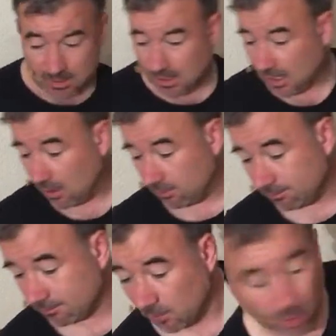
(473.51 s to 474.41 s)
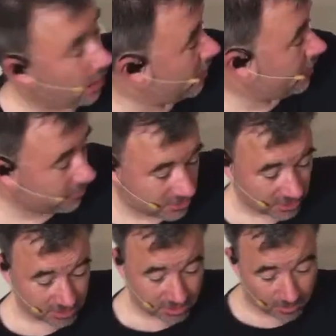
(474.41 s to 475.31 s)
well, here, you'll
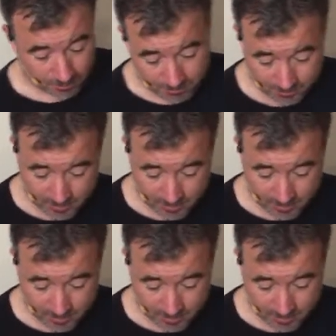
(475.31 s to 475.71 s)
see some.